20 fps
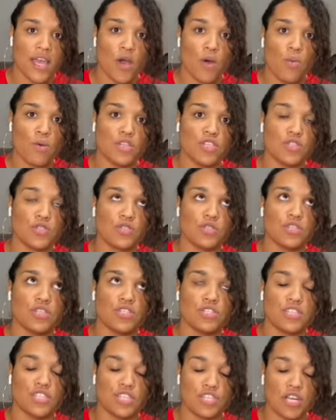which
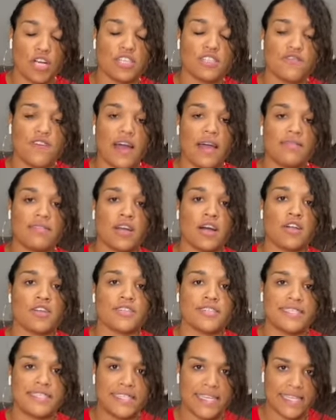she charged $5
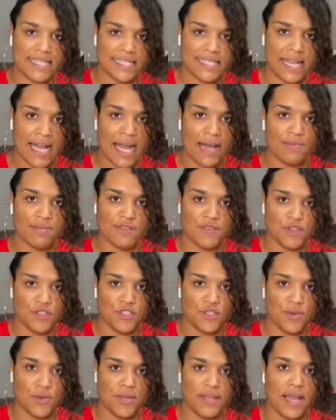six times for
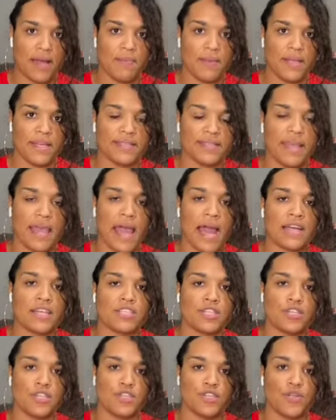doing that because they asked
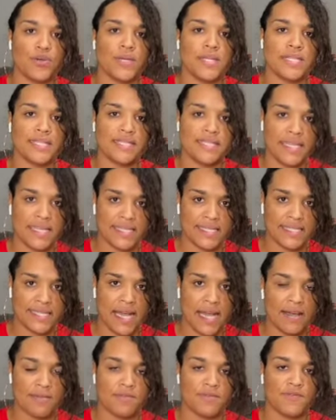her to do it six
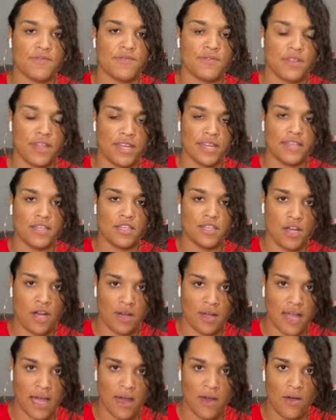times letting the
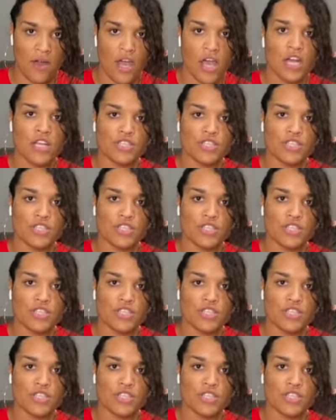dog out.